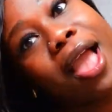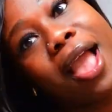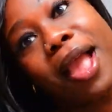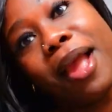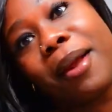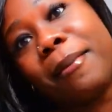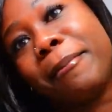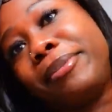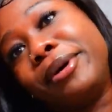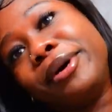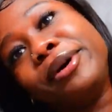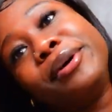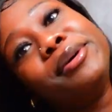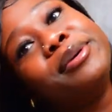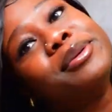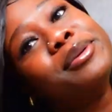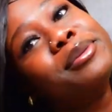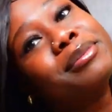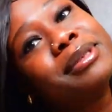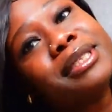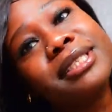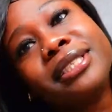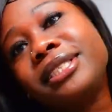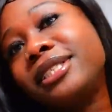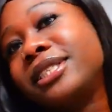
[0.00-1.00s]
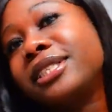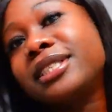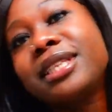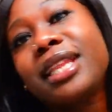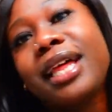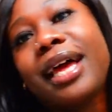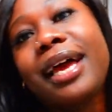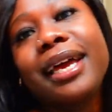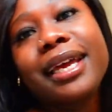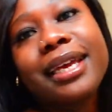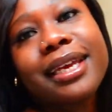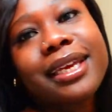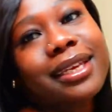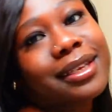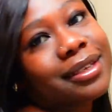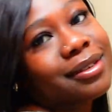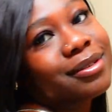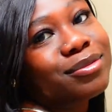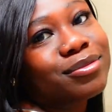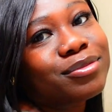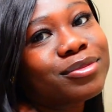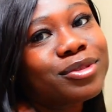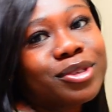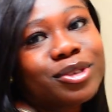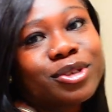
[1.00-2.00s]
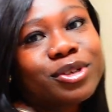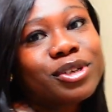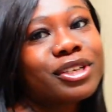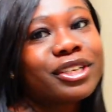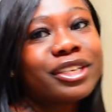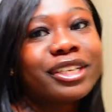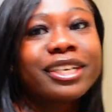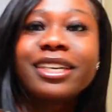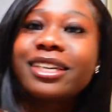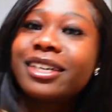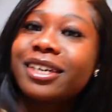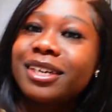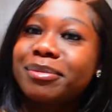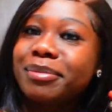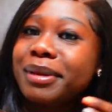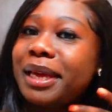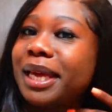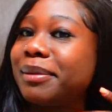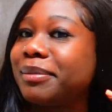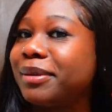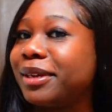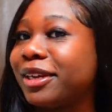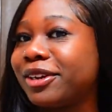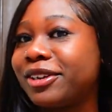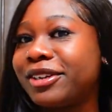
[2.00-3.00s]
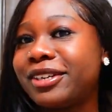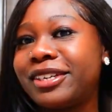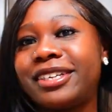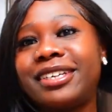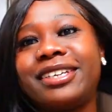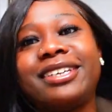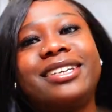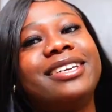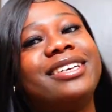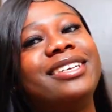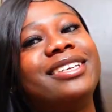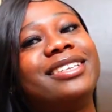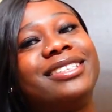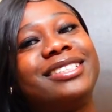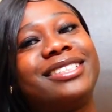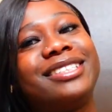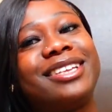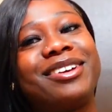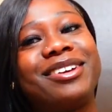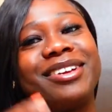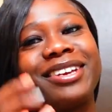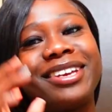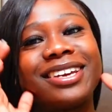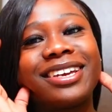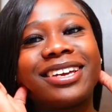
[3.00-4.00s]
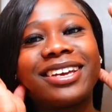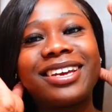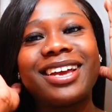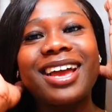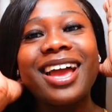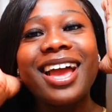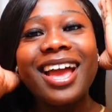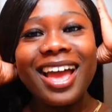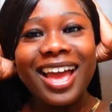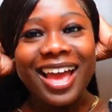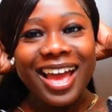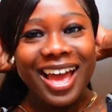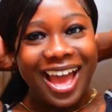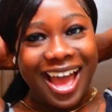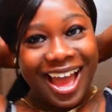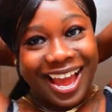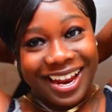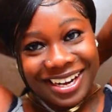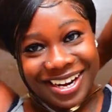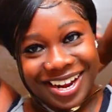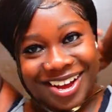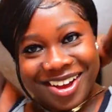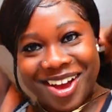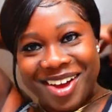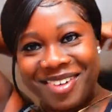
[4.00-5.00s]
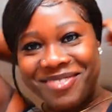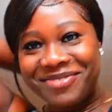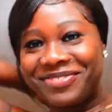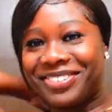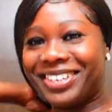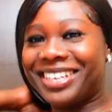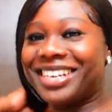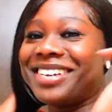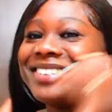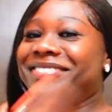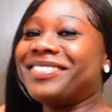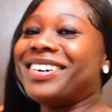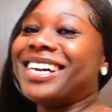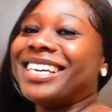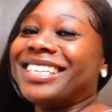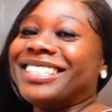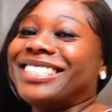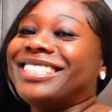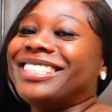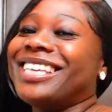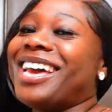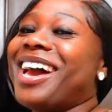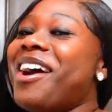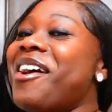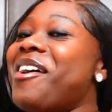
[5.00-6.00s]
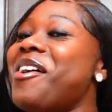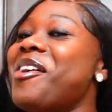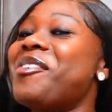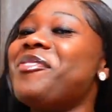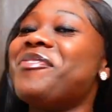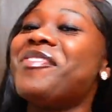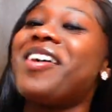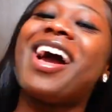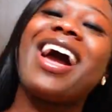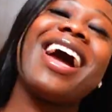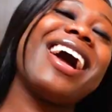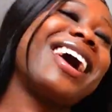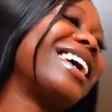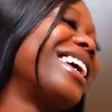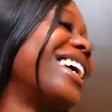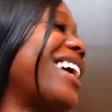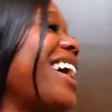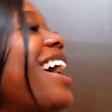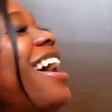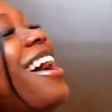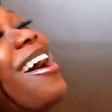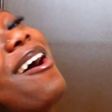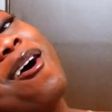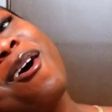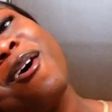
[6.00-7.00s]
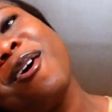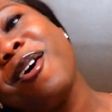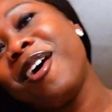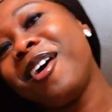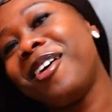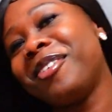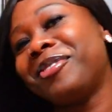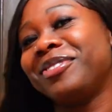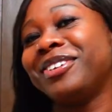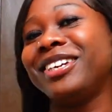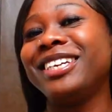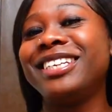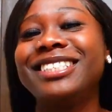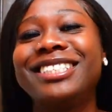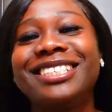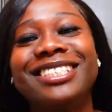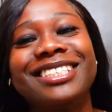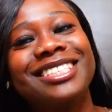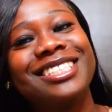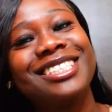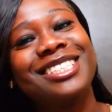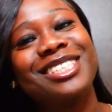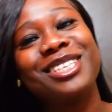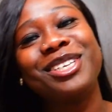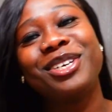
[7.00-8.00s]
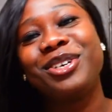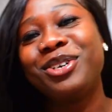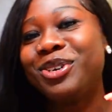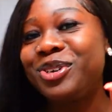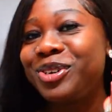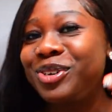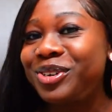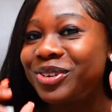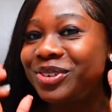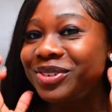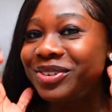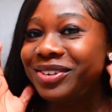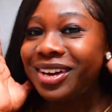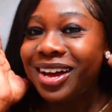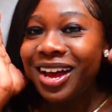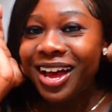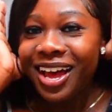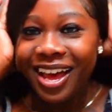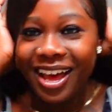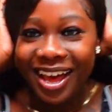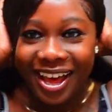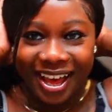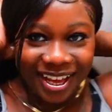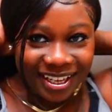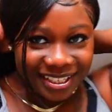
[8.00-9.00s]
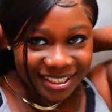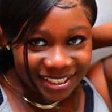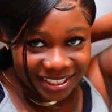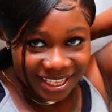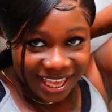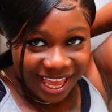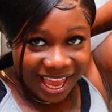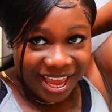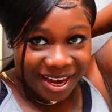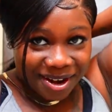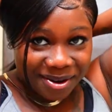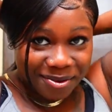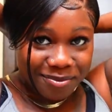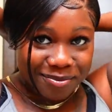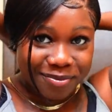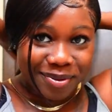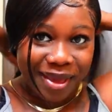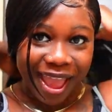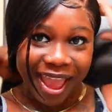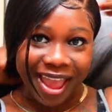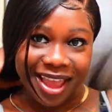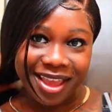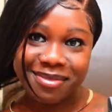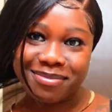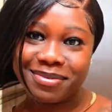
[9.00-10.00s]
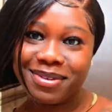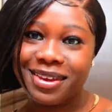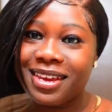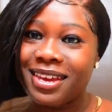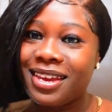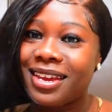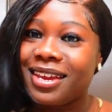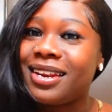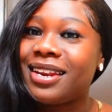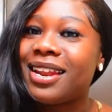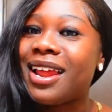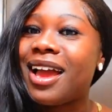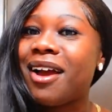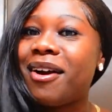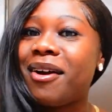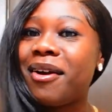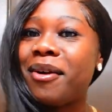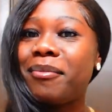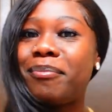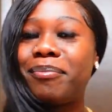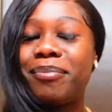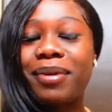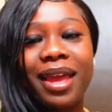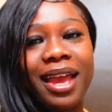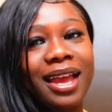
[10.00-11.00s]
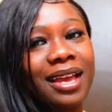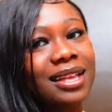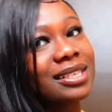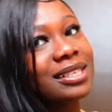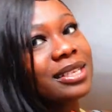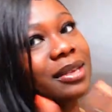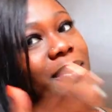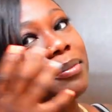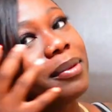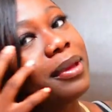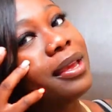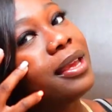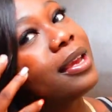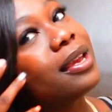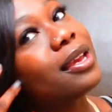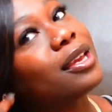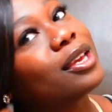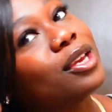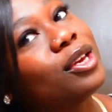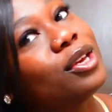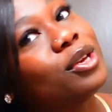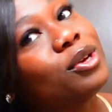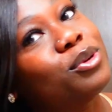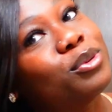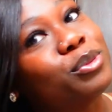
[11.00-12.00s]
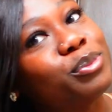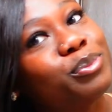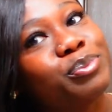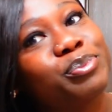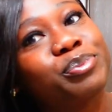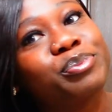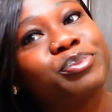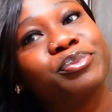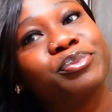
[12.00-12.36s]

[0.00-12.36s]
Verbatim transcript: And boom. It's just like, you're done, baby, you're done. So yeah. I know I'm feeling myself. I got all reasons to. I just had a baby and now I'm back to being cute.